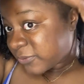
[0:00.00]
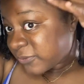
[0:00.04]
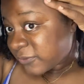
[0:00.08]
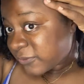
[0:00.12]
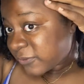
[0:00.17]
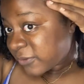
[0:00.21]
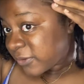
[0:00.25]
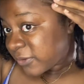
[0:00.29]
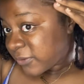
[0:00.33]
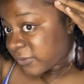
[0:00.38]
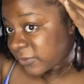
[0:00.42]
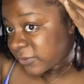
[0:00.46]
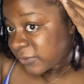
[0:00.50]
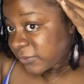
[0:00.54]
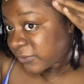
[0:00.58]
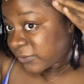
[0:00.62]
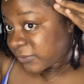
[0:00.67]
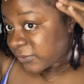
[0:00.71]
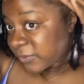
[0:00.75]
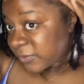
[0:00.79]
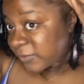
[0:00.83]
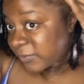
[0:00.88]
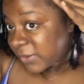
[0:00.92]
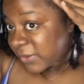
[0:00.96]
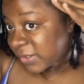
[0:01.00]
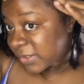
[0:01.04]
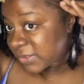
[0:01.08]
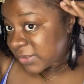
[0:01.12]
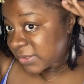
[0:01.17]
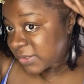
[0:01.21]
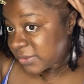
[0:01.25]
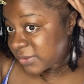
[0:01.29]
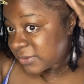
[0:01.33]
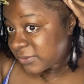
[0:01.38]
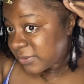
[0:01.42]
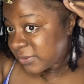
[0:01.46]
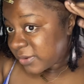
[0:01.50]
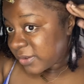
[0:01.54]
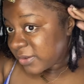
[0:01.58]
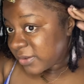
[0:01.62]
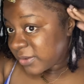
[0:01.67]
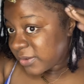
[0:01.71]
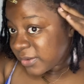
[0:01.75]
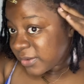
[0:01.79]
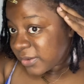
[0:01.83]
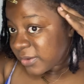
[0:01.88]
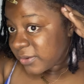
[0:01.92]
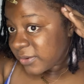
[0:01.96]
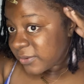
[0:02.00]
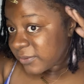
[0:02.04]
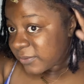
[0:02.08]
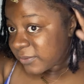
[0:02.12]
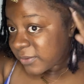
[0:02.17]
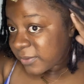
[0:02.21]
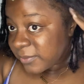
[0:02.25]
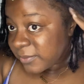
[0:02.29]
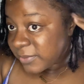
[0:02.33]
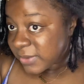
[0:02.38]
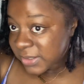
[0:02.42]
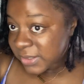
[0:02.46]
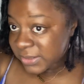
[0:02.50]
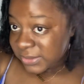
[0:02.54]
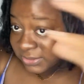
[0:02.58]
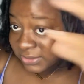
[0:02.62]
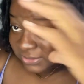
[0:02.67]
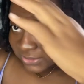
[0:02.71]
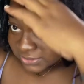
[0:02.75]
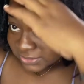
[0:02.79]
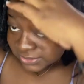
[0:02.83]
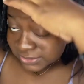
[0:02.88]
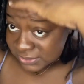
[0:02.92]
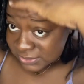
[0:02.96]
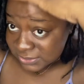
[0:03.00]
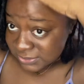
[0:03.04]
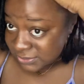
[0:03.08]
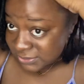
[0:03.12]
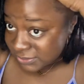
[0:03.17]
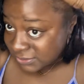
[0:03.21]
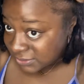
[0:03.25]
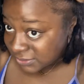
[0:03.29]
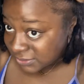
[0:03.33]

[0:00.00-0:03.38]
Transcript: Very, rub that in right there, rub that in.